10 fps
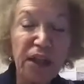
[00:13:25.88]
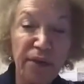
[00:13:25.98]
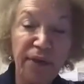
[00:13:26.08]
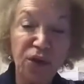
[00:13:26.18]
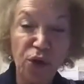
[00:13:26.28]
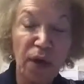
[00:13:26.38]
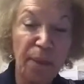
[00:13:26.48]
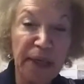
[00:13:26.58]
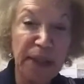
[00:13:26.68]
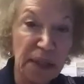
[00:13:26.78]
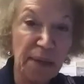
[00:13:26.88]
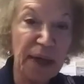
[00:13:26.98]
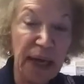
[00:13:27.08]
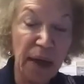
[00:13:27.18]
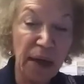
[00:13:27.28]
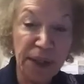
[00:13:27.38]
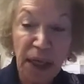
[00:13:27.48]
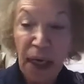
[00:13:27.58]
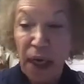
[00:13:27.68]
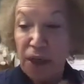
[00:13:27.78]
individual, it means something else.
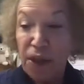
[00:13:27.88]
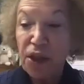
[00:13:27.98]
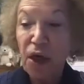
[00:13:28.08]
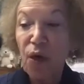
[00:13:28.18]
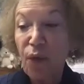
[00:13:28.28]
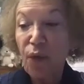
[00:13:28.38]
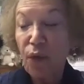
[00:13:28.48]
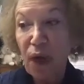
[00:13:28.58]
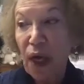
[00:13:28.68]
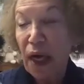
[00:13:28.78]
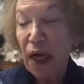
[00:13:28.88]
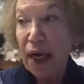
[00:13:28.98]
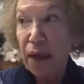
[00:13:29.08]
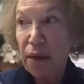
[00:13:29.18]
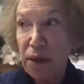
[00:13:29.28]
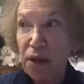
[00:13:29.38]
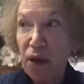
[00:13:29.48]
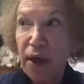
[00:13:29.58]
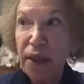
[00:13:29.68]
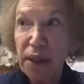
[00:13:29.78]
So I
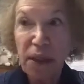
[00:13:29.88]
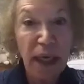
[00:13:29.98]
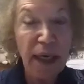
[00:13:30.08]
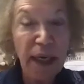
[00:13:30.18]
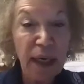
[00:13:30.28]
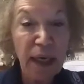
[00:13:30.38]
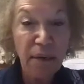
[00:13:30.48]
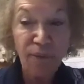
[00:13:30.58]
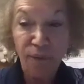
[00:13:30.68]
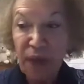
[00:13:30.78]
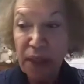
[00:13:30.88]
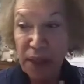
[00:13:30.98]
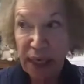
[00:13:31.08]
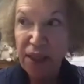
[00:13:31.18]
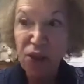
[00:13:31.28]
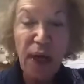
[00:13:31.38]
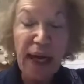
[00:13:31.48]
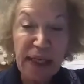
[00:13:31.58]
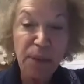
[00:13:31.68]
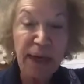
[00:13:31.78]
started studying the sexual
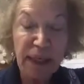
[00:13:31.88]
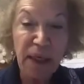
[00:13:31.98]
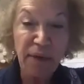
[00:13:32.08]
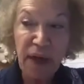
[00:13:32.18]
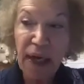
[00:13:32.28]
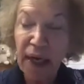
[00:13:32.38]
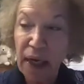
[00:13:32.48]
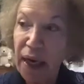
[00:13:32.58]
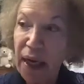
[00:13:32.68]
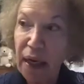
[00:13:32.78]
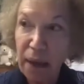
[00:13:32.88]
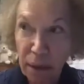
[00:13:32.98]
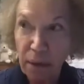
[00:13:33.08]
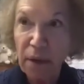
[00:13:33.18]
aspects of it, and I